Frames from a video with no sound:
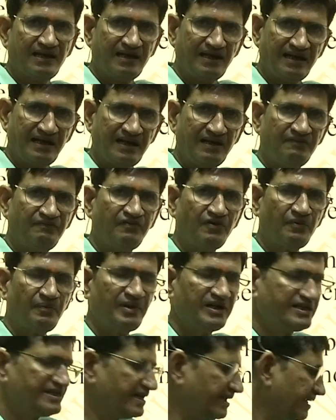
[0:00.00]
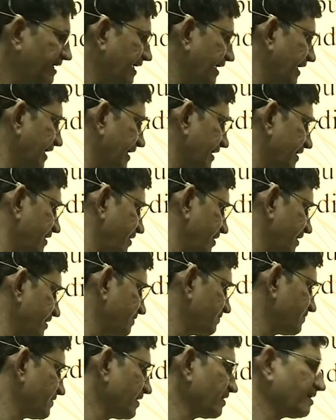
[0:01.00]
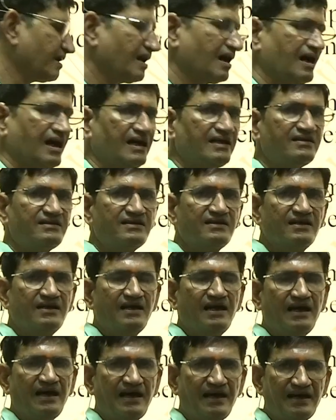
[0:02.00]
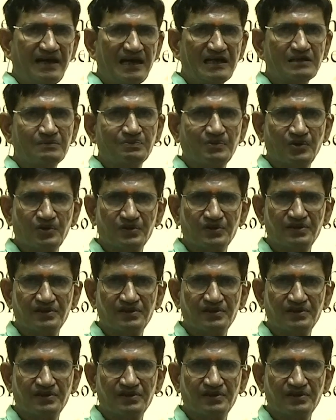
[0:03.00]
information, it gives us response.